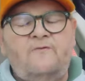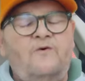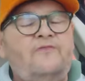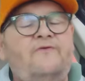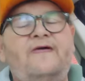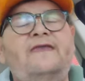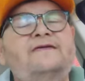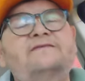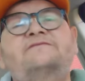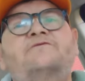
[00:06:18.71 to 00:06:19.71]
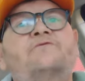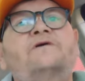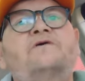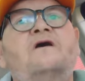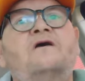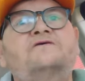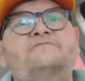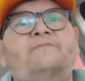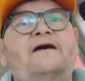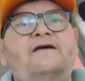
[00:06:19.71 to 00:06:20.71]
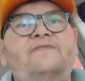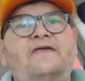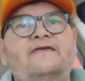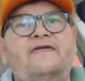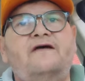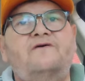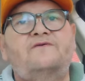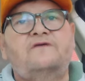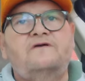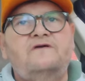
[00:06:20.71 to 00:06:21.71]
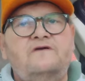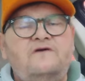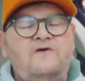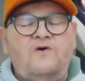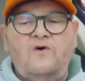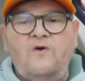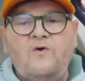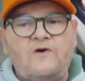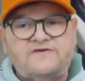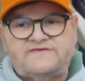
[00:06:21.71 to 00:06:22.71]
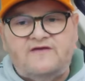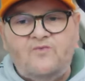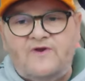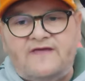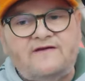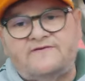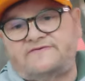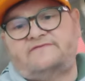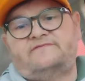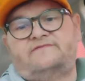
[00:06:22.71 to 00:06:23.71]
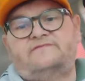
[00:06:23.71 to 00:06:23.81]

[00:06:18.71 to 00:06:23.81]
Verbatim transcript: whether that is the real hoss behind that account or someone else.